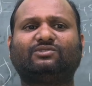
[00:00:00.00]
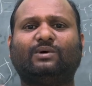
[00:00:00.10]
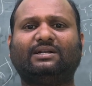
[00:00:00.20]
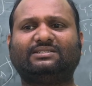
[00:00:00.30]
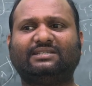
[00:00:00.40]

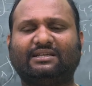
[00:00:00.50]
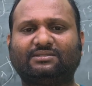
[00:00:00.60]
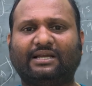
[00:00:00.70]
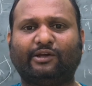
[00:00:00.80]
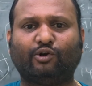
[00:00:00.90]
what is x,
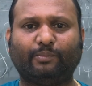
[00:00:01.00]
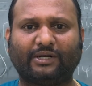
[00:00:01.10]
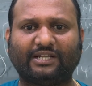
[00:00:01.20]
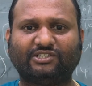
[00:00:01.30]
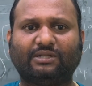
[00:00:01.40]
anode
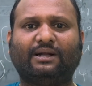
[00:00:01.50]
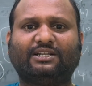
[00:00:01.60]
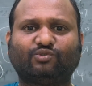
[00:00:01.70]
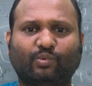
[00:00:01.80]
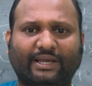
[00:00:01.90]
potential, what
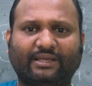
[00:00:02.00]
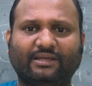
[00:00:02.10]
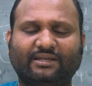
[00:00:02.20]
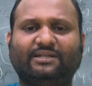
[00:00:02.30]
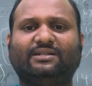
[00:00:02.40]
is y,
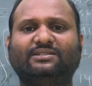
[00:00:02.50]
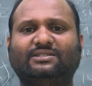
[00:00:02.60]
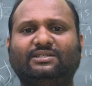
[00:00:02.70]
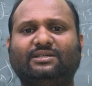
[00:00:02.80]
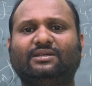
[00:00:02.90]

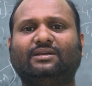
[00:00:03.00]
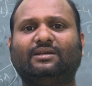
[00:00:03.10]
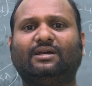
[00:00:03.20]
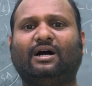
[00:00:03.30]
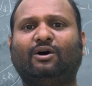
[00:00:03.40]
intensity.
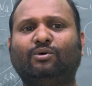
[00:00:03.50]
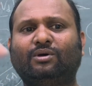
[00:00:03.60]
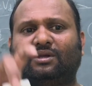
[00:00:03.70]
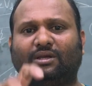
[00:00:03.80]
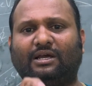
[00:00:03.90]

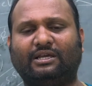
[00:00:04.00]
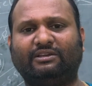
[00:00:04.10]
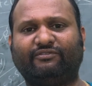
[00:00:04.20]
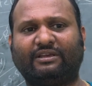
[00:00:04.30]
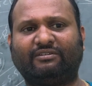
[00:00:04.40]
How,
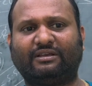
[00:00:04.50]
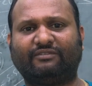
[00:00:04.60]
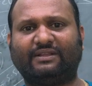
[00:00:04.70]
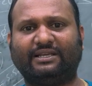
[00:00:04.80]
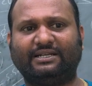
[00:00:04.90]

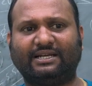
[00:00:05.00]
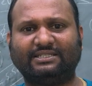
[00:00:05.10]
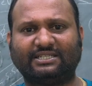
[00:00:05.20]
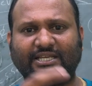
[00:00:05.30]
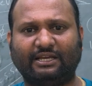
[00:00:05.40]
if the
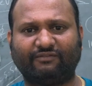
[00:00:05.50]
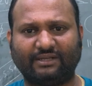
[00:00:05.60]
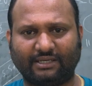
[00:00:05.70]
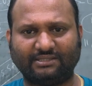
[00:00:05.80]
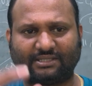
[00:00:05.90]
intensity of
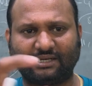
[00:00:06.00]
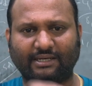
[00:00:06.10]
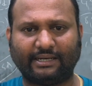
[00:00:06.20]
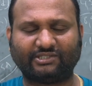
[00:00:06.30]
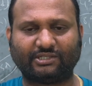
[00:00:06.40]
the incident
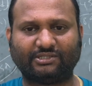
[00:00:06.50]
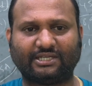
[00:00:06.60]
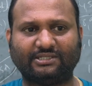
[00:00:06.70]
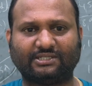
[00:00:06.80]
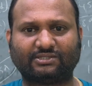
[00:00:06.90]
radiation
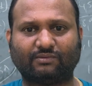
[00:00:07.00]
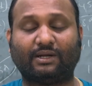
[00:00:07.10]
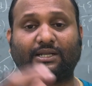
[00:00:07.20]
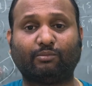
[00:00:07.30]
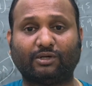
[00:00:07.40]
changes,
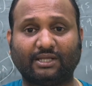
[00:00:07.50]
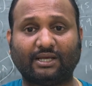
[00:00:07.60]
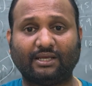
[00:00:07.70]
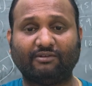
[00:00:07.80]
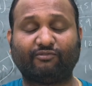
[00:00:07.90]
what about
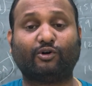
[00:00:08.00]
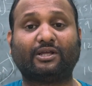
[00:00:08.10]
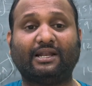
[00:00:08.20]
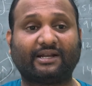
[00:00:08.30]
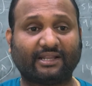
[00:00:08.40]
the
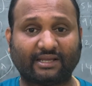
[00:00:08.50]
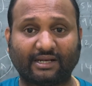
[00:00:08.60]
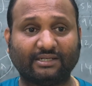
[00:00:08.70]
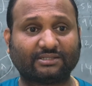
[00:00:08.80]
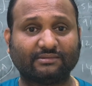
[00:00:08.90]
photoelectric current?